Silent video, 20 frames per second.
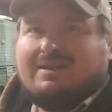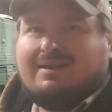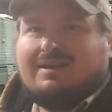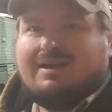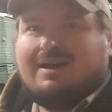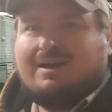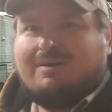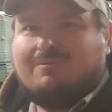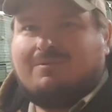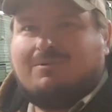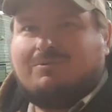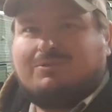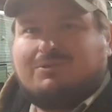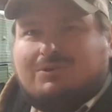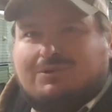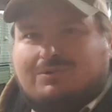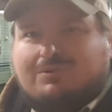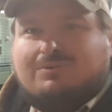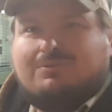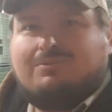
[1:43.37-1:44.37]
I want
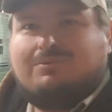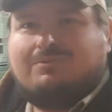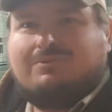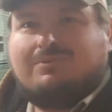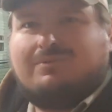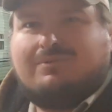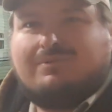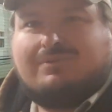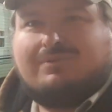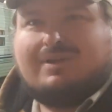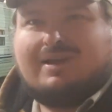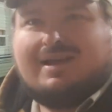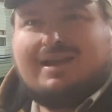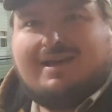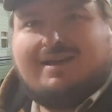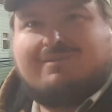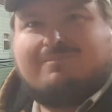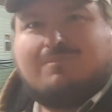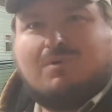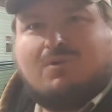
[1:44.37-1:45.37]
you to
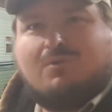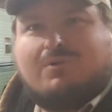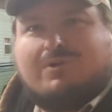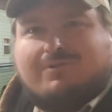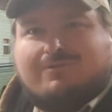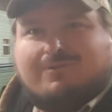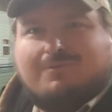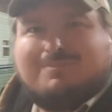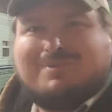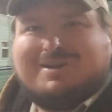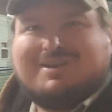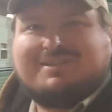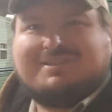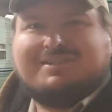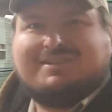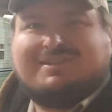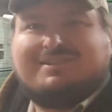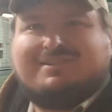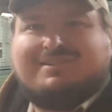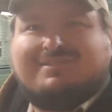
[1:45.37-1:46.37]
have more
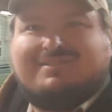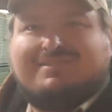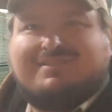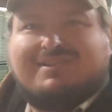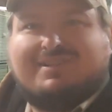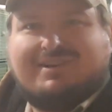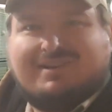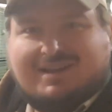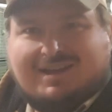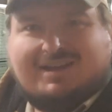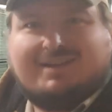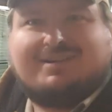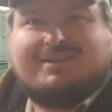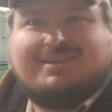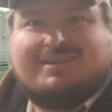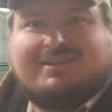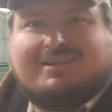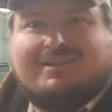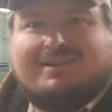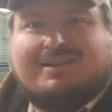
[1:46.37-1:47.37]
information than I
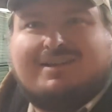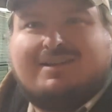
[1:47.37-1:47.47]
did.